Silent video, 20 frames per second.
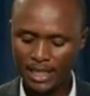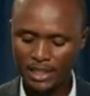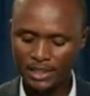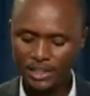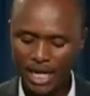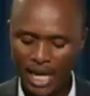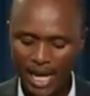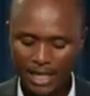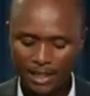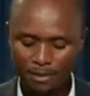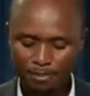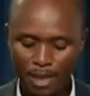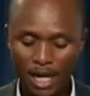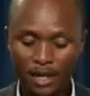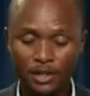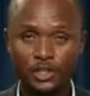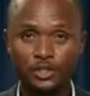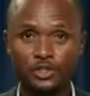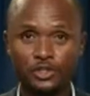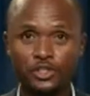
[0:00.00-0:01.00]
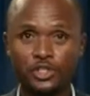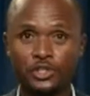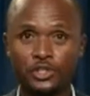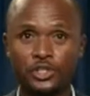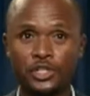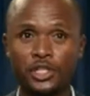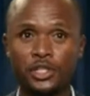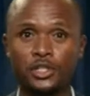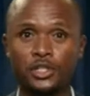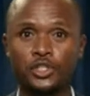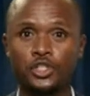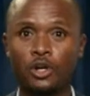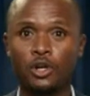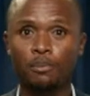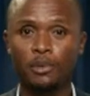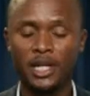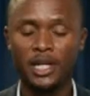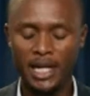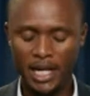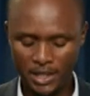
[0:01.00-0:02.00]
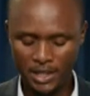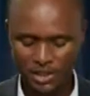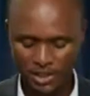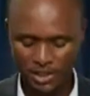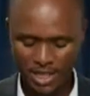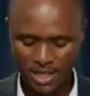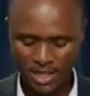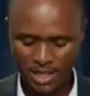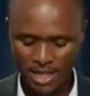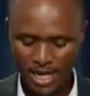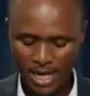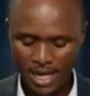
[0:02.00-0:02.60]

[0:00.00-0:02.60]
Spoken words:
child malnutrition, job creation,